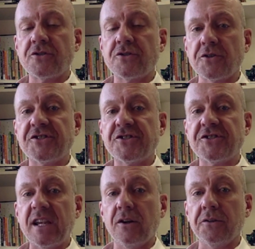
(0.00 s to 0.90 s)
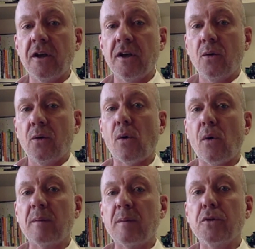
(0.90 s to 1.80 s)
are sealed, we don't want
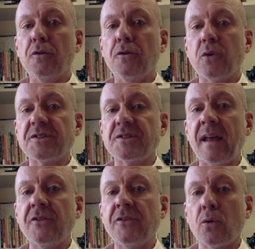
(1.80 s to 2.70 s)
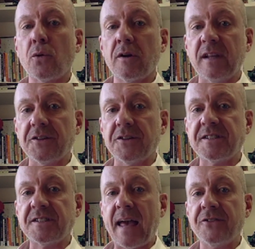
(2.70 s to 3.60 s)
to move towards any sort of legal
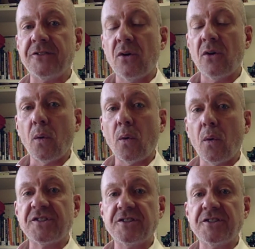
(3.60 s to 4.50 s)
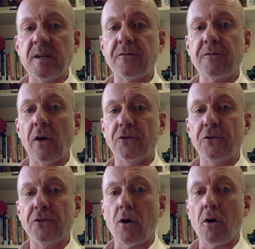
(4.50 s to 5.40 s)
status or citizenship for those who
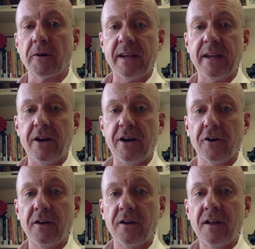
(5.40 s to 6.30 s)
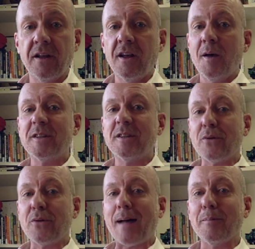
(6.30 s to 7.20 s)
are already here. But the
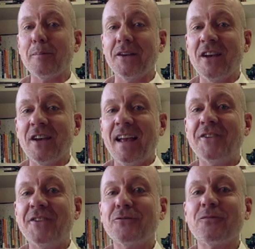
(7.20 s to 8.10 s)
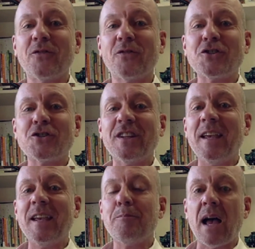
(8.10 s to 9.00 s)
problem is, it's virtually
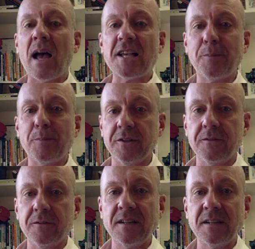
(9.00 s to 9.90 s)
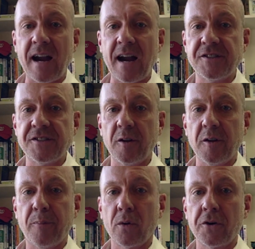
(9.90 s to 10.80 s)
impossible to entirely seal the
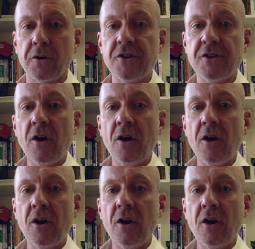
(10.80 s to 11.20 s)
borders,